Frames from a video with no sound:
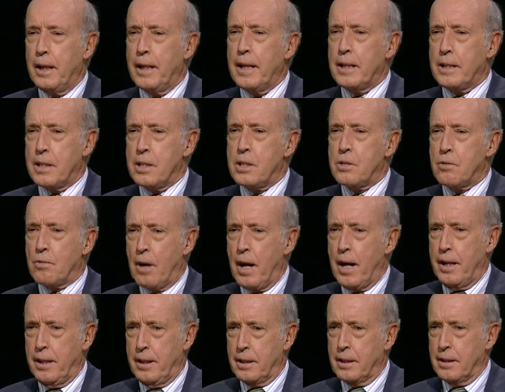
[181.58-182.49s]
could get this
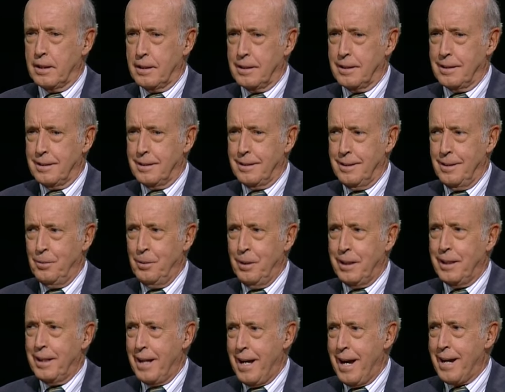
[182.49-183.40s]
right, if
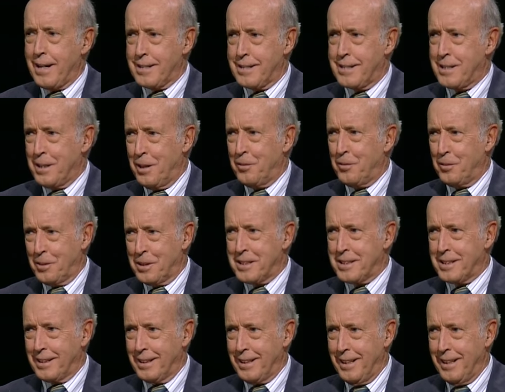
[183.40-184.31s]
we could act
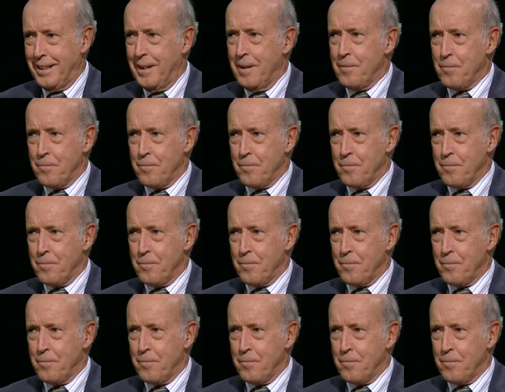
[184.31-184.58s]
selflessly,